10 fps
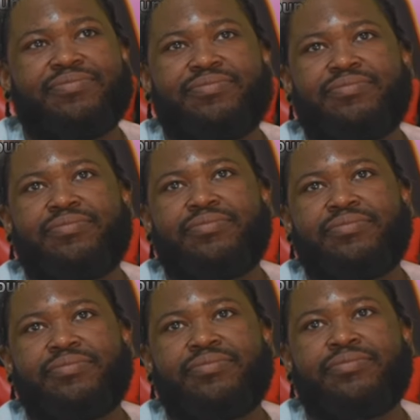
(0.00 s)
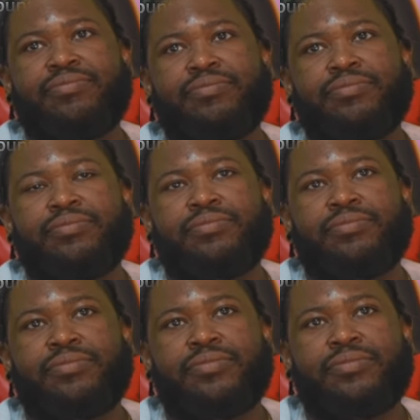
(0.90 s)

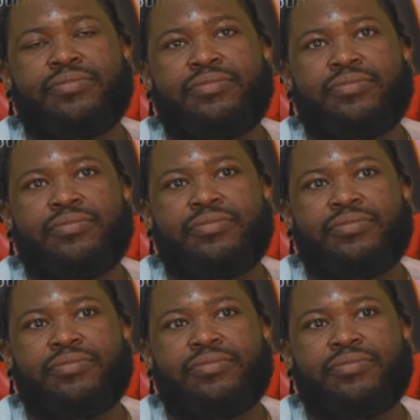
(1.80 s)
[no speech]